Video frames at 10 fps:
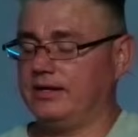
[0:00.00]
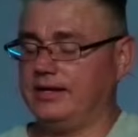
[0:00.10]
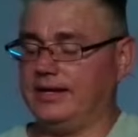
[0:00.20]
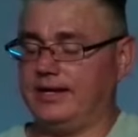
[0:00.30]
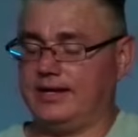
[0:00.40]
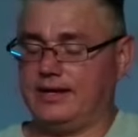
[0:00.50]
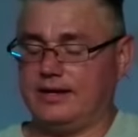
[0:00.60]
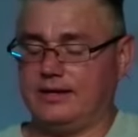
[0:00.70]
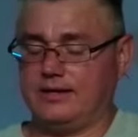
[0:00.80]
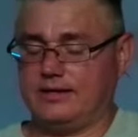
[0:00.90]

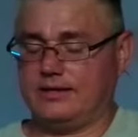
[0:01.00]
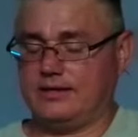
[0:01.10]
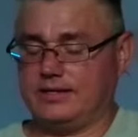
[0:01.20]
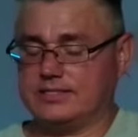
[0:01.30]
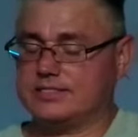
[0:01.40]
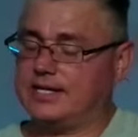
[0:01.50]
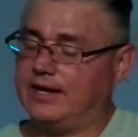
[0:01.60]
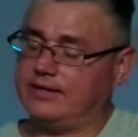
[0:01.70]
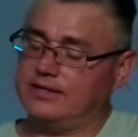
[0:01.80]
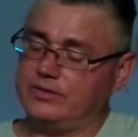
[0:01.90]
And it's
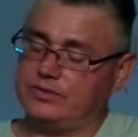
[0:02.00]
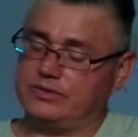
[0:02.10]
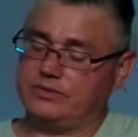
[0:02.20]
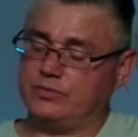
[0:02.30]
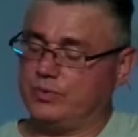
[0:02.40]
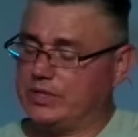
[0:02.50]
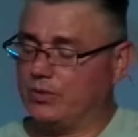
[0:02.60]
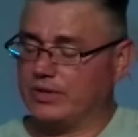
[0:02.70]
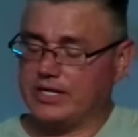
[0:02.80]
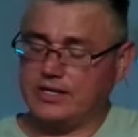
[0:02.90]
sad that we
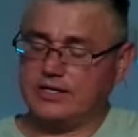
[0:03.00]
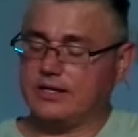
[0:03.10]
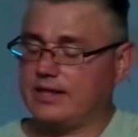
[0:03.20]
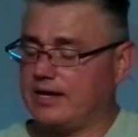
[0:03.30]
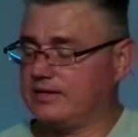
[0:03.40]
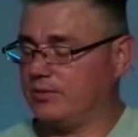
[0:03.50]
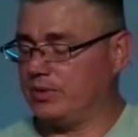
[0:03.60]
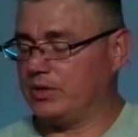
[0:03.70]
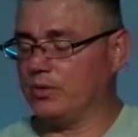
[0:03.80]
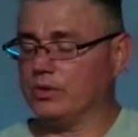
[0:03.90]
don't get into that, that we
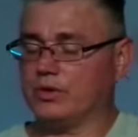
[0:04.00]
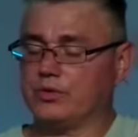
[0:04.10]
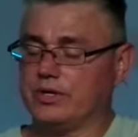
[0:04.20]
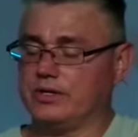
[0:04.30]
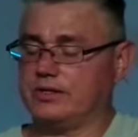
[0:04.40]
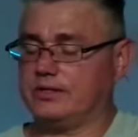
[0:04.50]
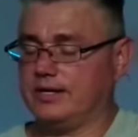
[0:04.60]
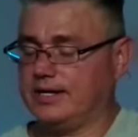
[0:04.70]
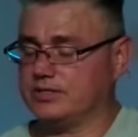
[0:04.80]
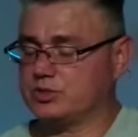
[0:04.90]
don't learn it.
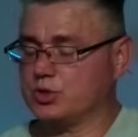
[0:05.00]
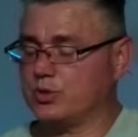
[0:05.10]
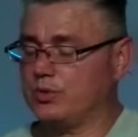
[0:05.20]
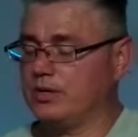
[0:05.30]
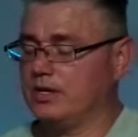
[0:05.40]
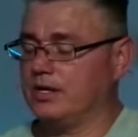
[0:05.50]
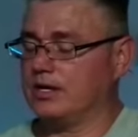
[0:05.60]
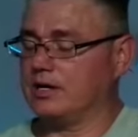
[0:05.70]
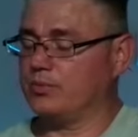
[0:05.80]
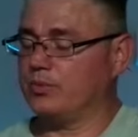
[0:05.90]
And so,
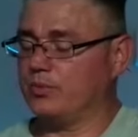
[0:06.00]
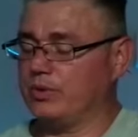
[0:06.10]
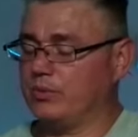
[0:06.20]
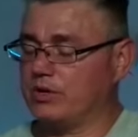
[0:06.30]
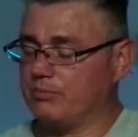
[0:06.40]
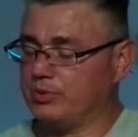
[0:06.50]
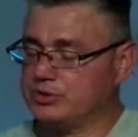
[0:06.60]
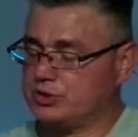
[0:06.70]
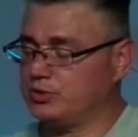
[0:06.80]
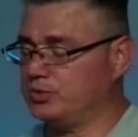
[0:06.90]
God, we want to
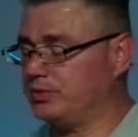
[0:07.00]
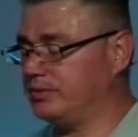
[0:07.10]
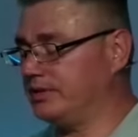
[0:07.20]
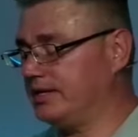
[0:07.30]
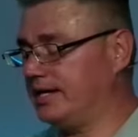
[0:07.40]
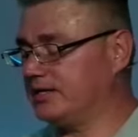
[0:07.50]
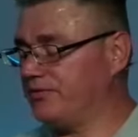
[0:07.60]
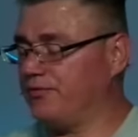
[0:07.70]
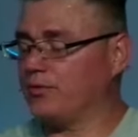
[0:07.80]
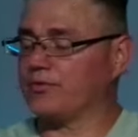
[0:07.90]
put you at the
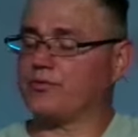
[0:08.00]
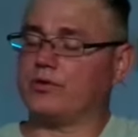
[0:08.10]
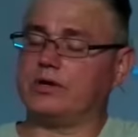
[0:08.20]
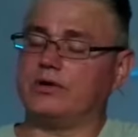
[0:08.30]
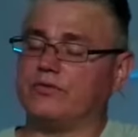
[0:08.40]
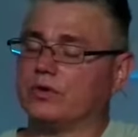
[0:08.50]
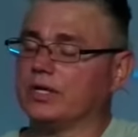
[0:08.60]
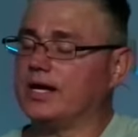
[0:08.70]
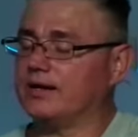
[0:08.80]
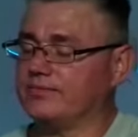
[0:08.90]
forefront of our
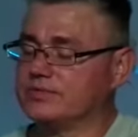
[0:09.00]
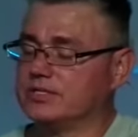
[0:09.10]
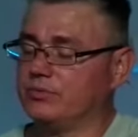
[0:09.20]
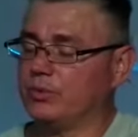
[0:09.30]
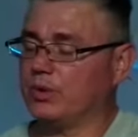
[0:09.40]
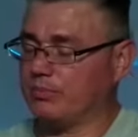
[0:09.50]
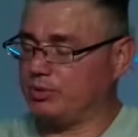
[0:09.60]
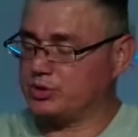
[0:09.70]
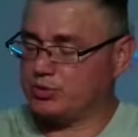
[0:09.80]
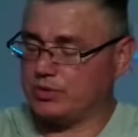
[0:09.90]
lives. We want to
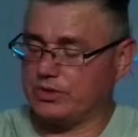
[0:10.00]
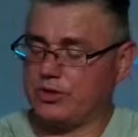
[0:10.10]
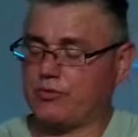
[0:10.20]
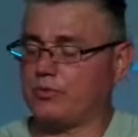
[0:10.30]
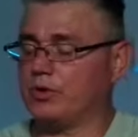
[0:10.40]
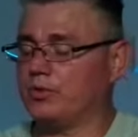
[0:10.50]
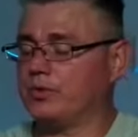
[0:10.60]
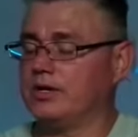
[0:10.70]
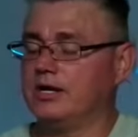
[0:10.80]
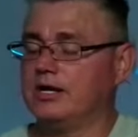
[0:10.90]
put you on the throne
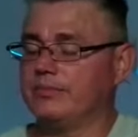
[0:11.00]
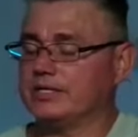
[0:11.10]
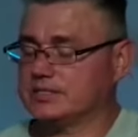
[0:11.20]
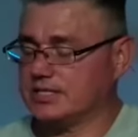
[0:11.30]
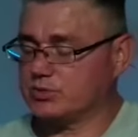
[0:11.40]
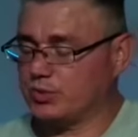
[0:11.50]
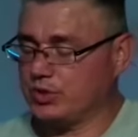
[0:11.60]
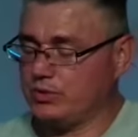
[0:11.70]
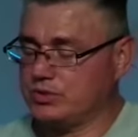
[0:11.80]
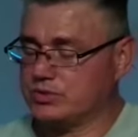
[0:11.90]
because that's where
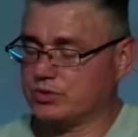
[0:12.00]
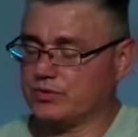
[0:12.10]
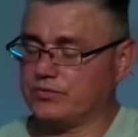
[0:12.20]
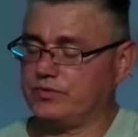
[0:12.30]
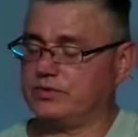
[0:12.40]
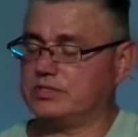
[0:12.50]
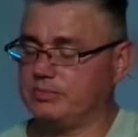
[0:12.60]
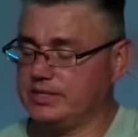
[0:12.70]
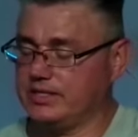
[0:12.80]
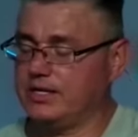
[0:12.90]
you deserve to be.